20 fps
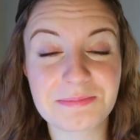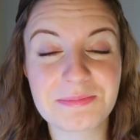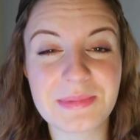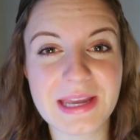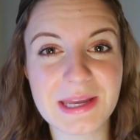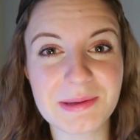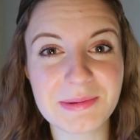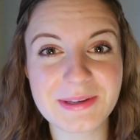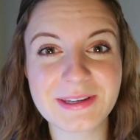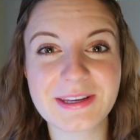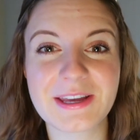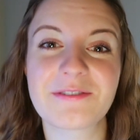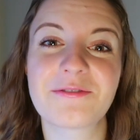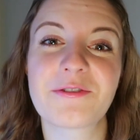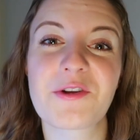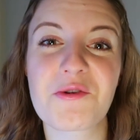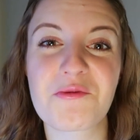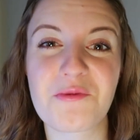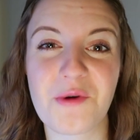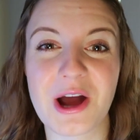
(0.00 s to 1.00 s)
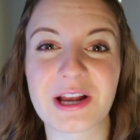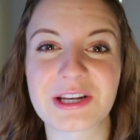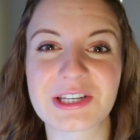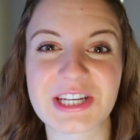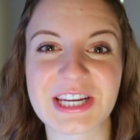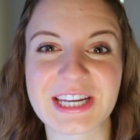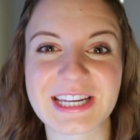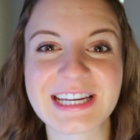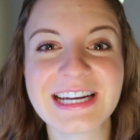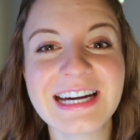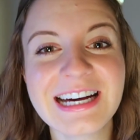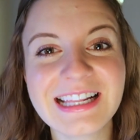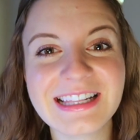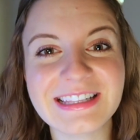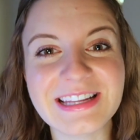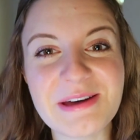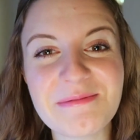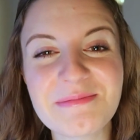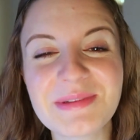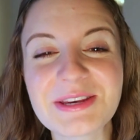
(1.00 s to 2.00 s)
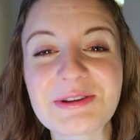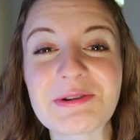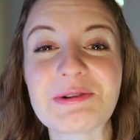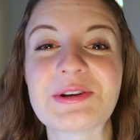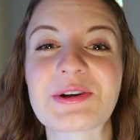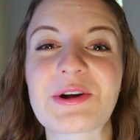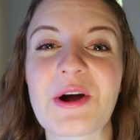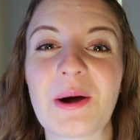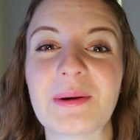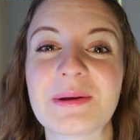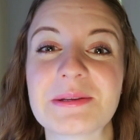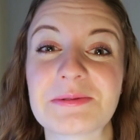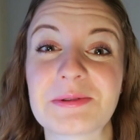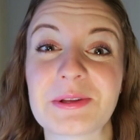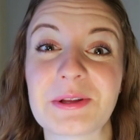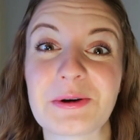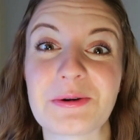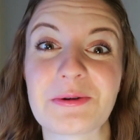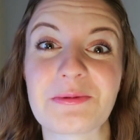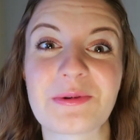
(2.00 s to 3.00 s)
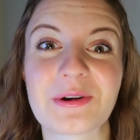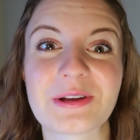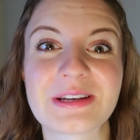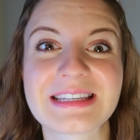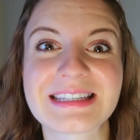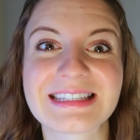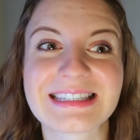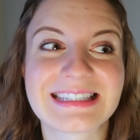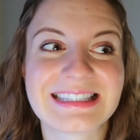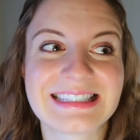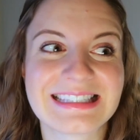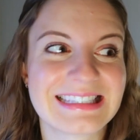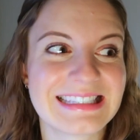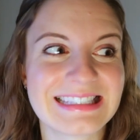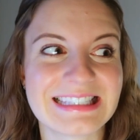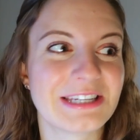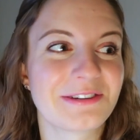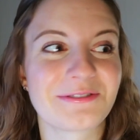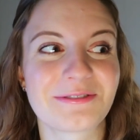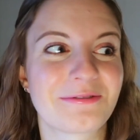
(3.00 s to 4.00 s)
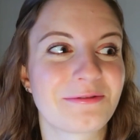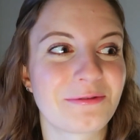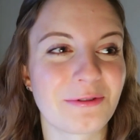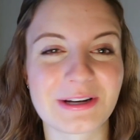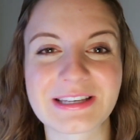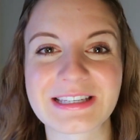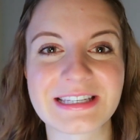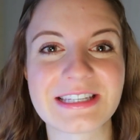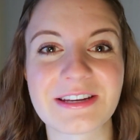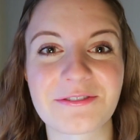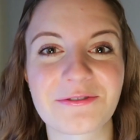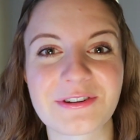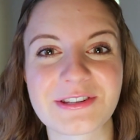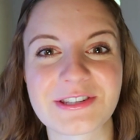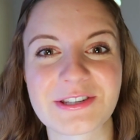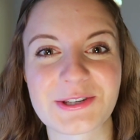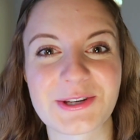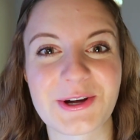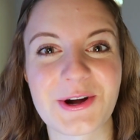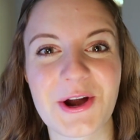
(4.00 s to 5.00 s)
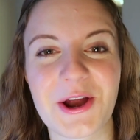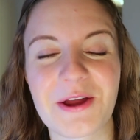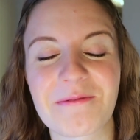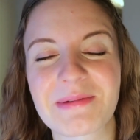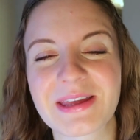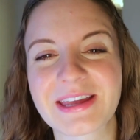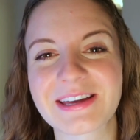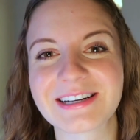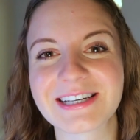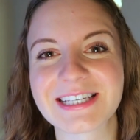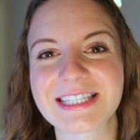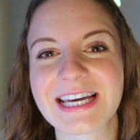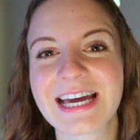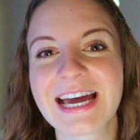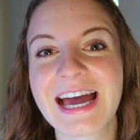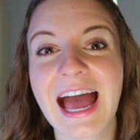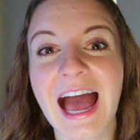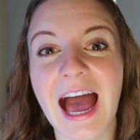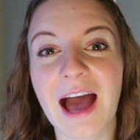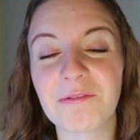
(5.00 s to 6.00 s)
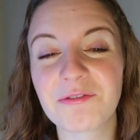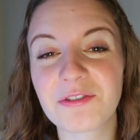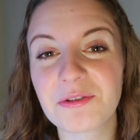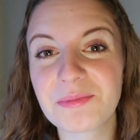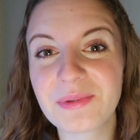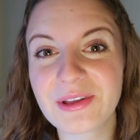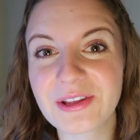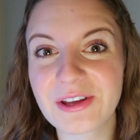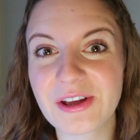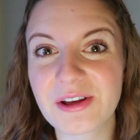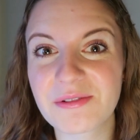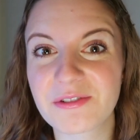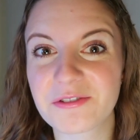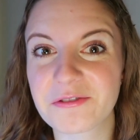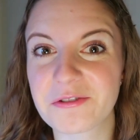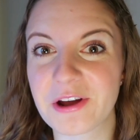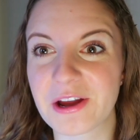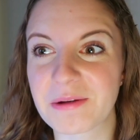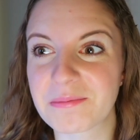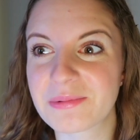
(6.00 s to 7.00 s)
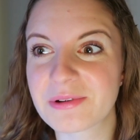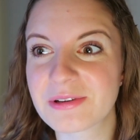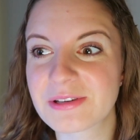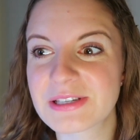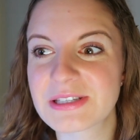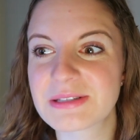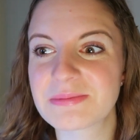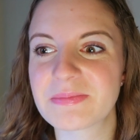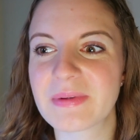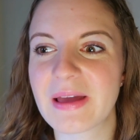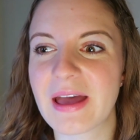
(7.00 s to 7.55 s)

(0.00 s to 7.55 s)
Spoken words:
Maybe if you're watching, let me know in the comments below what the differences are, because I'm familiar with Krampus